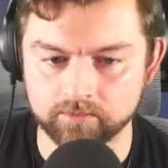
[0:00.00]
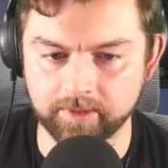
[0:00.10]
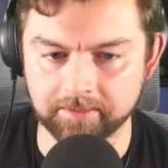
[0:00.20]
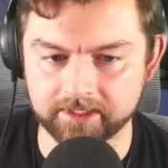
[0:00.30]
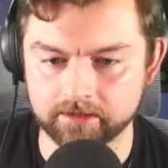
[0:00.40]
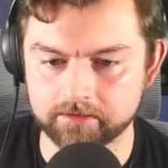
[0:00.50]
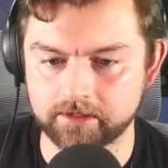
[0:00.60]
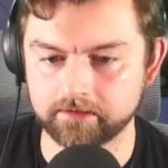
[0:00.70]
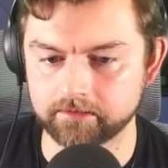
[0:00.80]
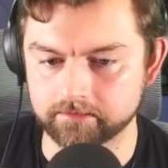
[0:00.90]
Republicano
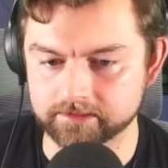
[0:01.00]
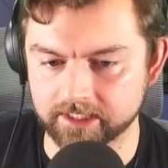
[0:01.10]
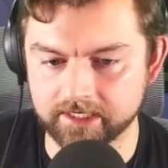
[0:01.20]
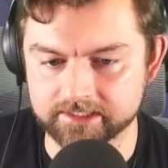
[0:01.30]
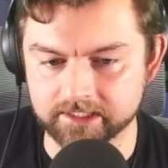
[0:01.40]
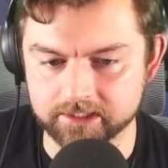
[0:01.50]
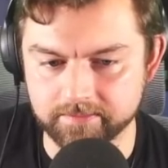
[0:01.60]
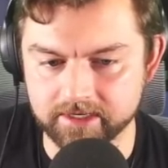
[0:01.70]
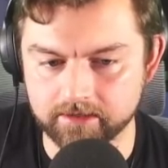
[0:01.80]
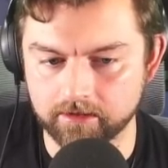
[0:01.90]
coup. Today in Santo
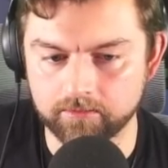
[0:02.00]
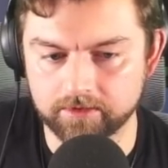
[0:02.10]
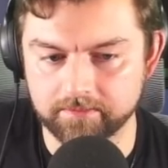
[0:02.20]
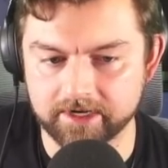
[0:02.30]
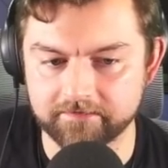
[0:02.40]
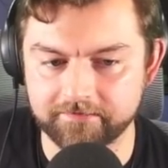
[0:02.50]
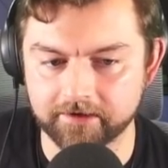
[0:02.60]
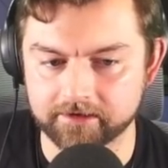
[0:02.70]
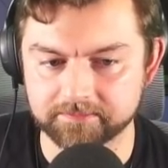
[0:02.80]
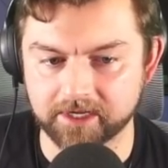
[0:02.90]
Domingo, what many had
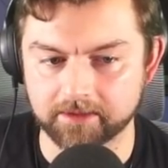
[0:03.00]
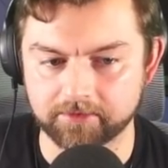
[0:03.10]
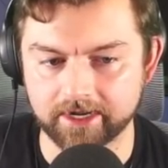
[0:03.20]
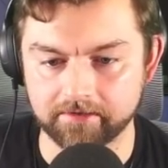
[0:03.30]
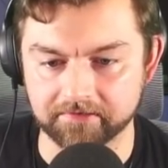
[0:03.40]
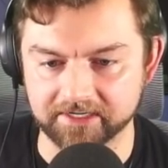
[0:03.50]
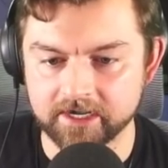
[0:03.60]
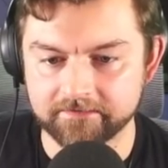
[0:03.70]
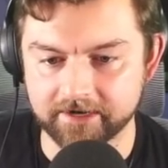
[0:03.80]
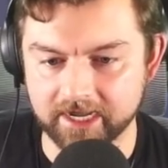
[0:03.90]
feared has become reality.
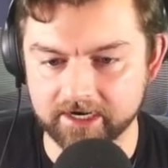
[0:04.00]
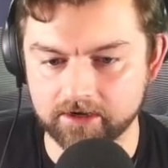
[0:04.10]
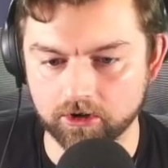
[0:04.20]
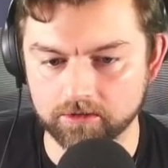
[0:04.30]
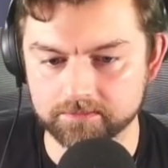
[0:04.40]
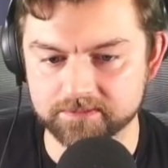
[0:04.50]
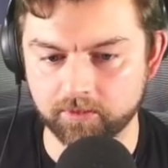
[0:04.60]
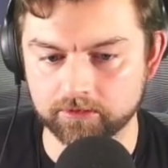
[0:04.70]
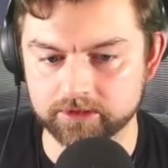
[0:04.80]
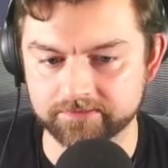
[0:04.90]
Fanatic armed
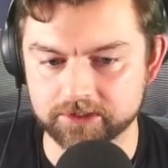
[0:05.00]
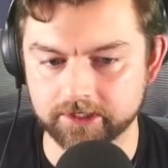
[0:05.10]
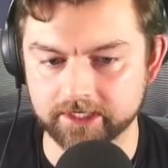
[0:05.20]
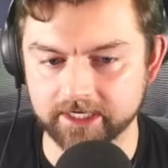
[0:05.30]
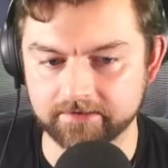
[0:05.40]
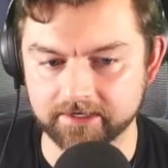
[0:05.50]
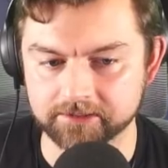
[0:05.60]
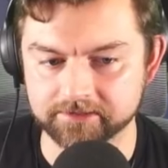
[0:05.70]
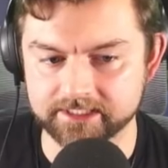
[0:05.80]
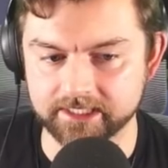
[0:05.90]
supporters of Estrella have
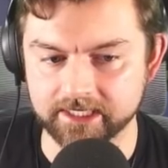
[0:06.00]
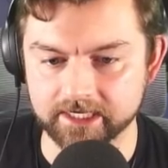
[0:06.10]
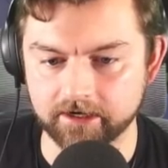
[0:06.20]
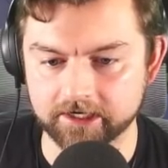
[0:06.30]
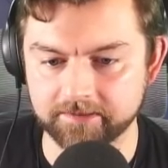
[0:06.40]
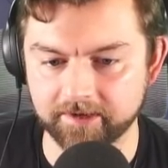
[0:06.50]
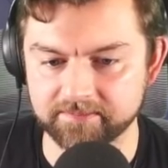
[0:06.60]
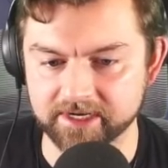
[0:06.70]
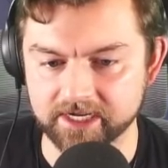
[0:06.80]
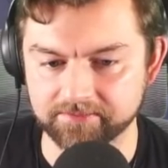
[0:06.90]
entered the city and occupied
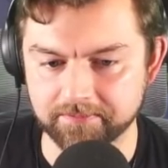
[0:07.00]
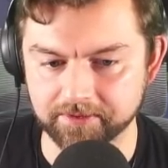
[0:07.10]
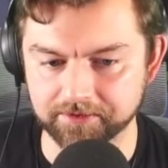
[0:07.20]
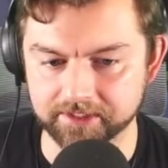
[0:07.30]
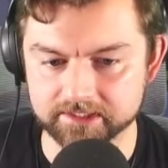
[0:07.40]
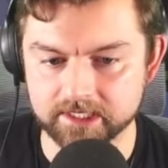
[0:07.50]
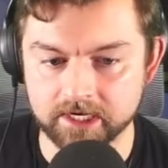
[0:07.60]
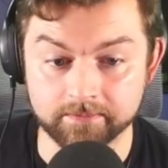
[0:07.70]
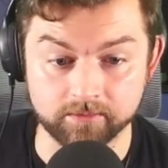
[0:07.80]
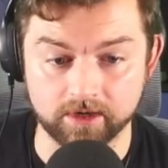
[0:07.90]
many government buildings.
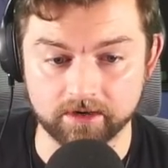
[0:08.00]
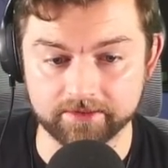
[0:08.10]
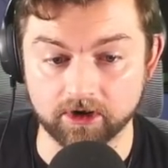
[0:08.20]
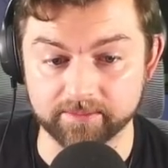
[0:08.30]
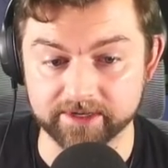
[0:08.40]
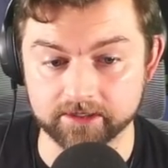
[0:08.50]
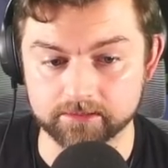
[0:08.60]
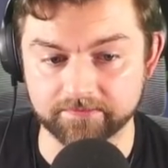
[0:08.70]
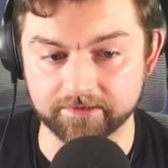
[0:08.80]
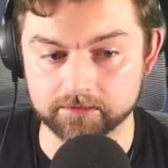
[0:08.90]
Meanwhile, the army under
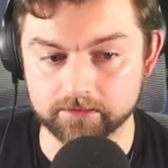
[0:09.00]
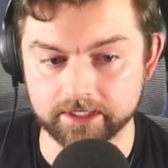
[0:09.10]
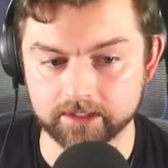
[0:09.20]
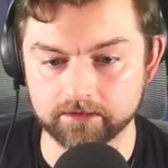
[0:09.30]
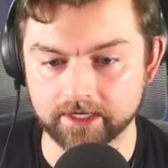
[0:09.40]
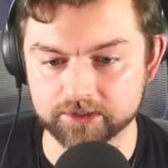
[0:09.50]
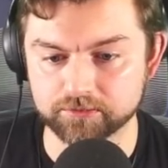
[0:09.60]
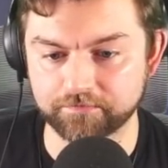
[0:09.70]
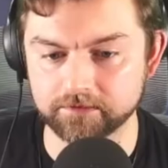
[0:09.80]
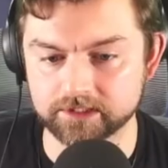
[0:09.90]
Rafael Trujillo has
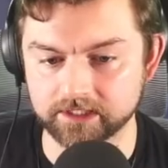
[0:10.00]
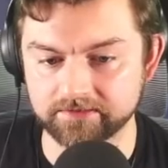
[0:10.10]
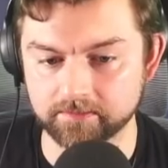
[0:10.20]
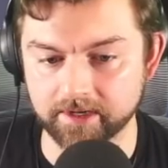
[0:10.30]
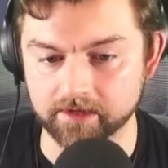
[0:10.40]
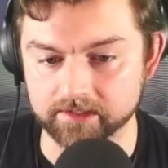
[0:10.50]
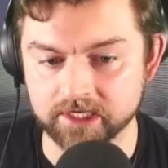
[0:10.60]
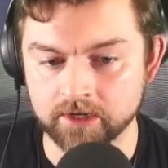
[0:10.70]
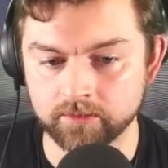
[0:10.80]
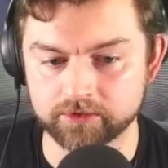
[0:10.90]
refused to leave their barracks,
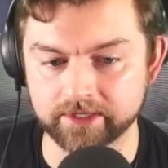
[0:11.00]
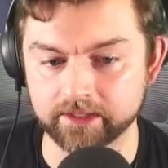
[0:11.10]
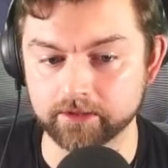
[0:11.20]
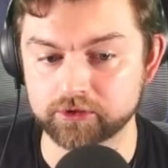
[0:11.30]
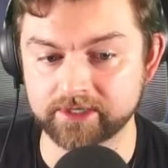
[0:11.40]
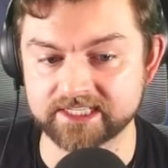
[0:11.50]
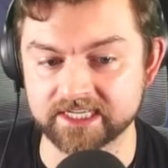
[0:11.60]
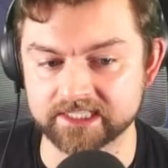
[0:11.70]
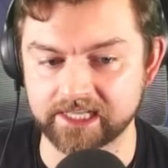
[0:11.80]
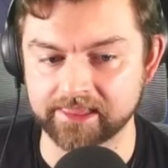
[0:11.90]
with Trujillo
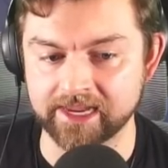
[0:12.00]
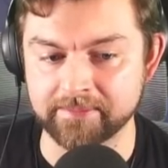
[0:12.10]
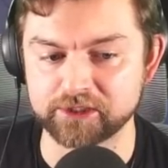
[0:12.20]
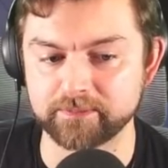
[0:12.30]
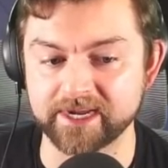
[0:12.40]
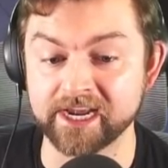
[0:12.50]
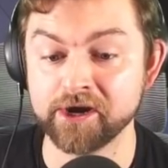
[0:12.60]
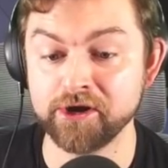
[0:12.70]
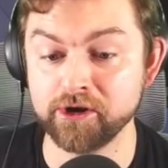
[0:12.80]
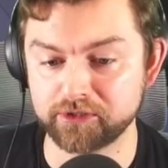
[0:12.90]
treasonously claiming to be
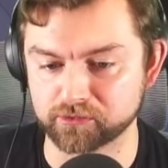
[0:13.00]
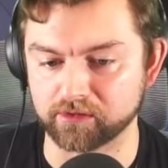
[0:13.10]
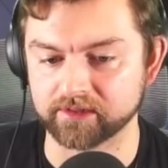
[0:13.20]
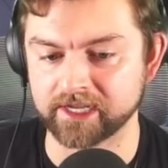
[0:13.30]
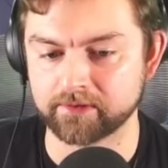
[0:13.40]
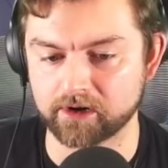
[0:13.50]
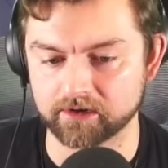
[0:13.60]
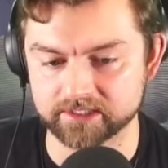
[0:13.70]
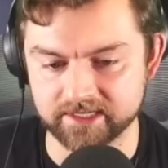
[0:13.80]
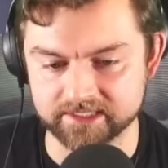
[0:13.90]
neutral in
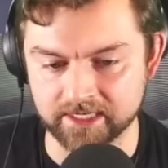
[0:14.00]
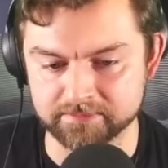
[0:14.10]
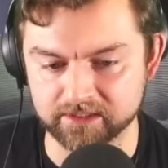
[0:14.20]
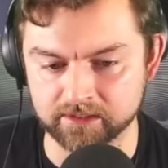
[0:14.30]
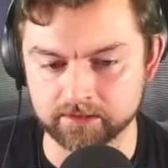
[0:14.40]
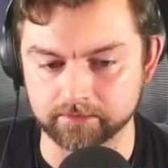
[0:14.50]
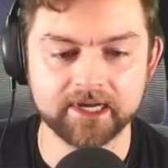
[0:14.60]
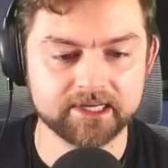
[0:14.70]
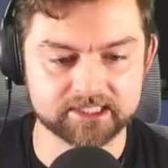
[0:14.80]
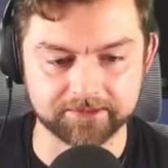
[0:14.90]
regards to the attempted coup.
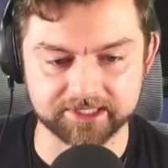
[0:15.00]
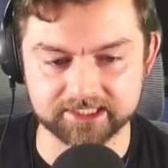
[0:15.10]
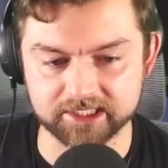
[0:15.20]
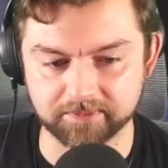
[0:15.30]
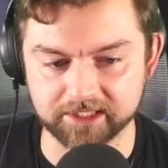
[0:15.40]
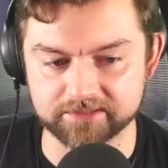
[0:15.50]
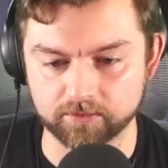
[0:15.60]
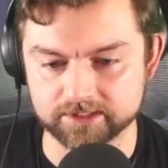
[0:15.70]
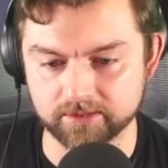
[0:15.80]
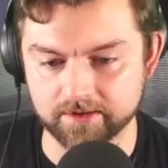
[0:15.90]
Some of the city's police
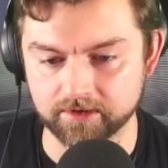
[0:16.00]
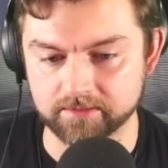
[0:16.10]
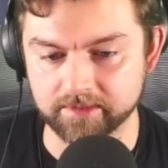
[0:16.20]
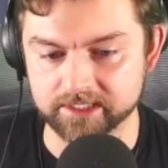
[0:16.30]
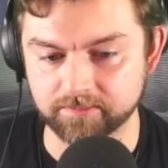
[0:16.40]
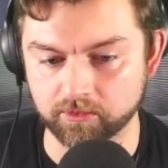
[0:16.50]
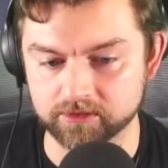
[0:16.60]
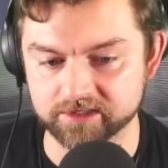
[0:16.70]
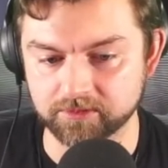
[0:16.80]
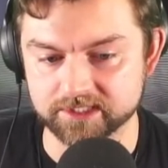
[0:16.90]
force, however, and many
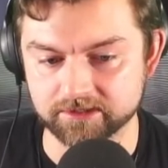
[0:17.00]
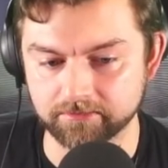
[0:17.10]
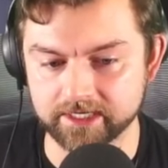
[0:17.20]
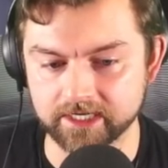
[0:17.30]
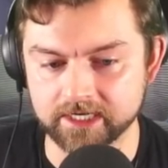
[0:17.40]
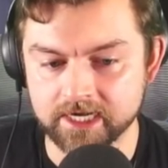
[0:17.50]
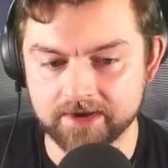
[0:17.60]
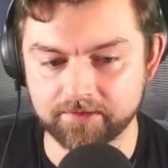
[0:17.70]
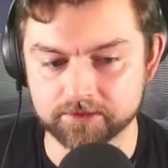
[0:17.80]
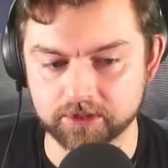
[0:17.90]
supporters of President Reina
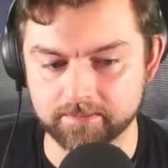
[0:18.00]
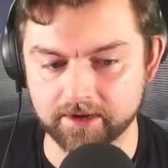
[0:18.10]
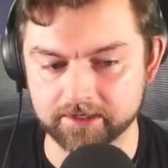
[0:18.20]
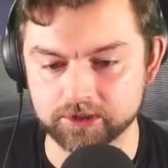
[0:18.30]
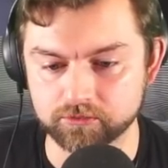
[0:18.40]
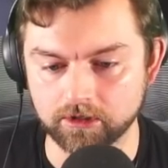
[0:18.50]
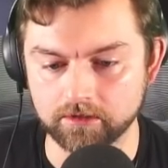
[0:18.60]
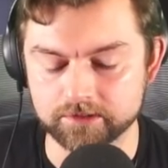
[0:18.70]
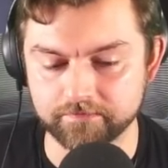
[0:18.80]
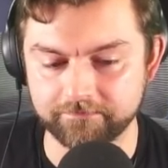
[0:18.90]
have also come out in
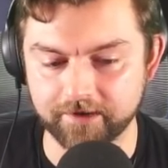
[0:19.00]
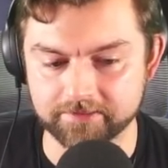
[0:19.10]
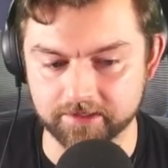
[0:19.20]
droves to fight the